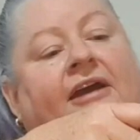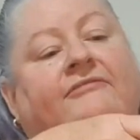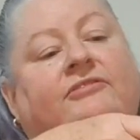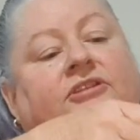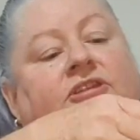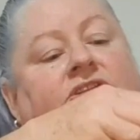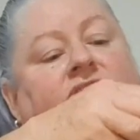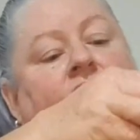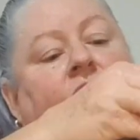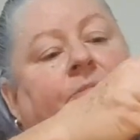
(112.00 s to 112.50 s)
have
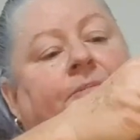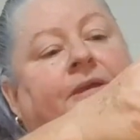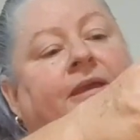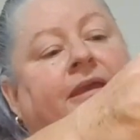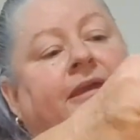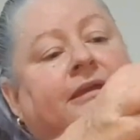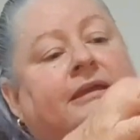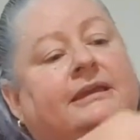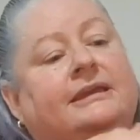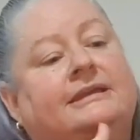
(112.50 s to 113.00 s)
on the top
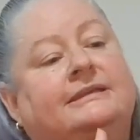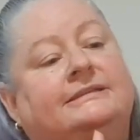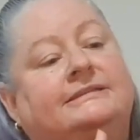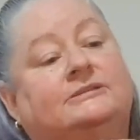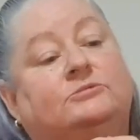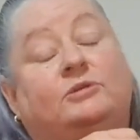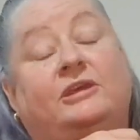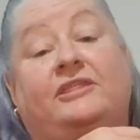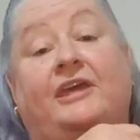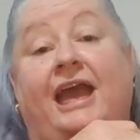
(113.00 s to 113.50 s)
here
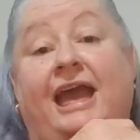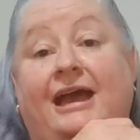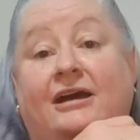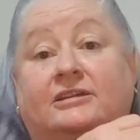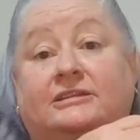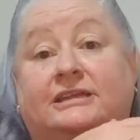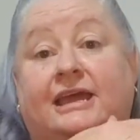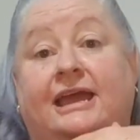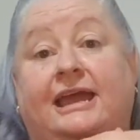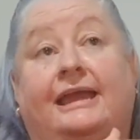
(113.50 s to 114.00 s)
is
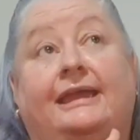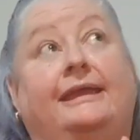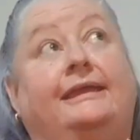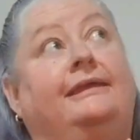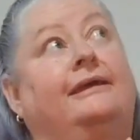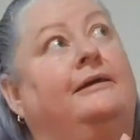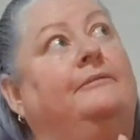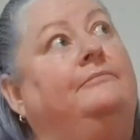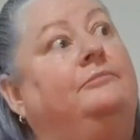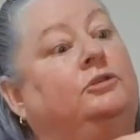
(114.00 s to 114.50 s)
without
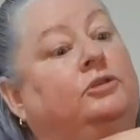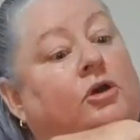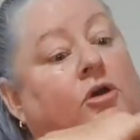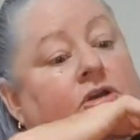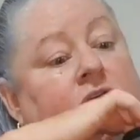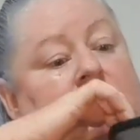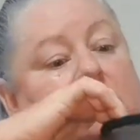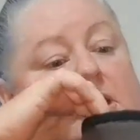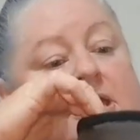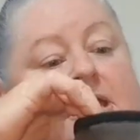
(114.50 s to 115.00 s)
a um,
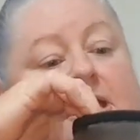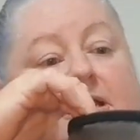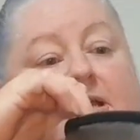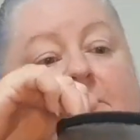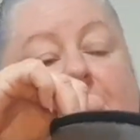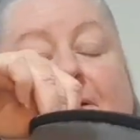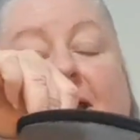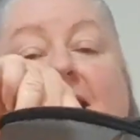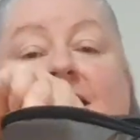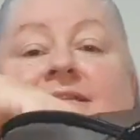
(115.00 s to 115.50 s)
lock
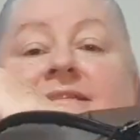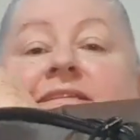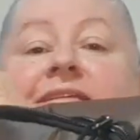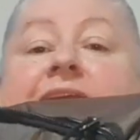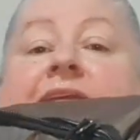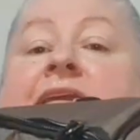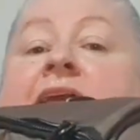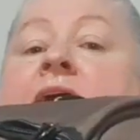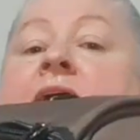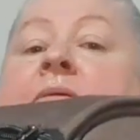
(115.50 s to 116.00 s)

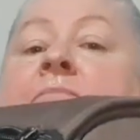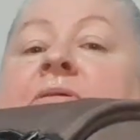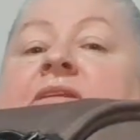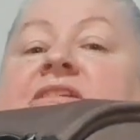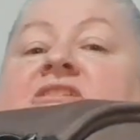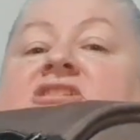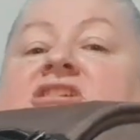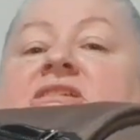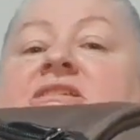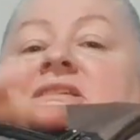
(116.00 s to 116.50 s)
capacity, but
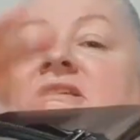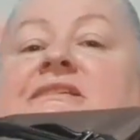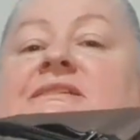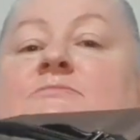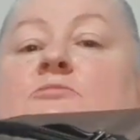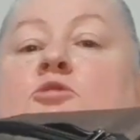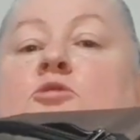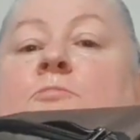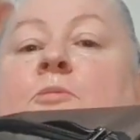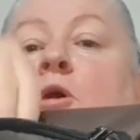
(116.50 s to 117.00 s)
it's just a
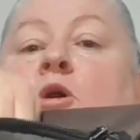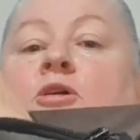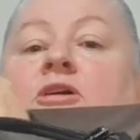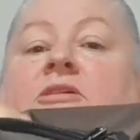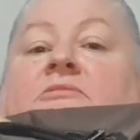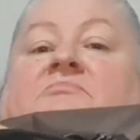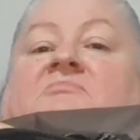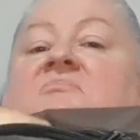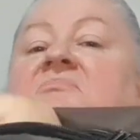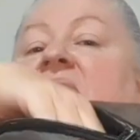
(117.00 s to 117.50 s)
small
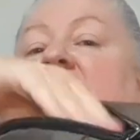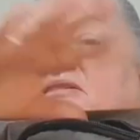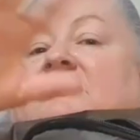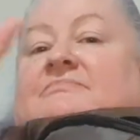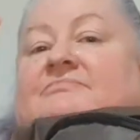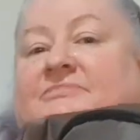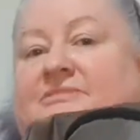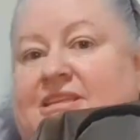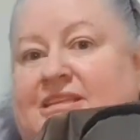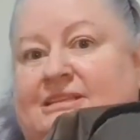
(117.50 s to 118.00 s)
pocket
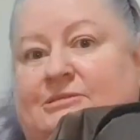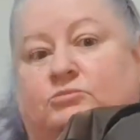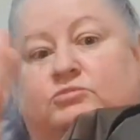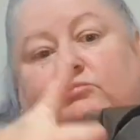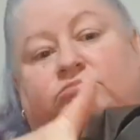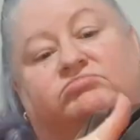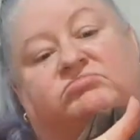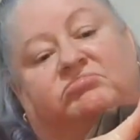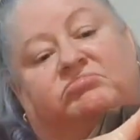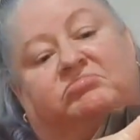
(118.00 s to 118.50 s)
about the
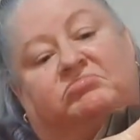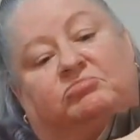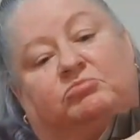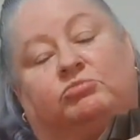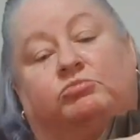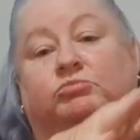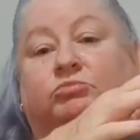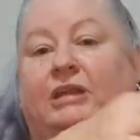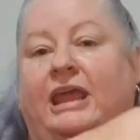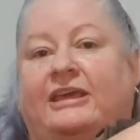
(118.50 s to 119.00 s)

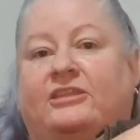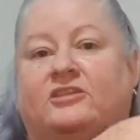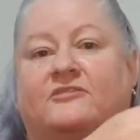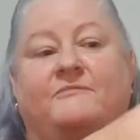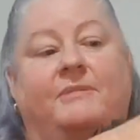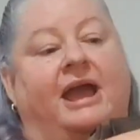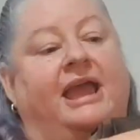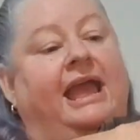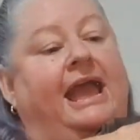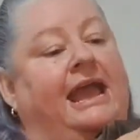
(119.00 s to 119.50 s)
length
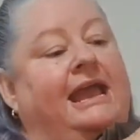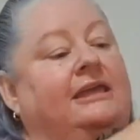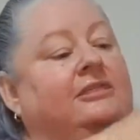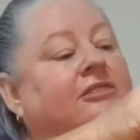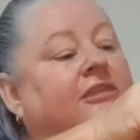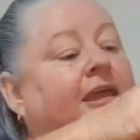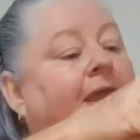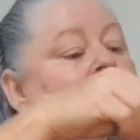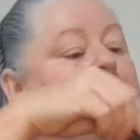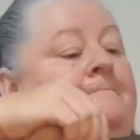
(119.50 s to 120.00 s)
of my
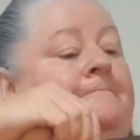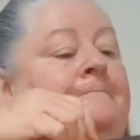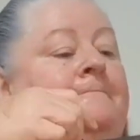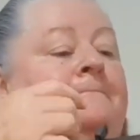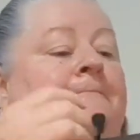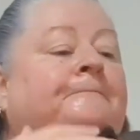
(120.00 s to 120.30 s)
hand there.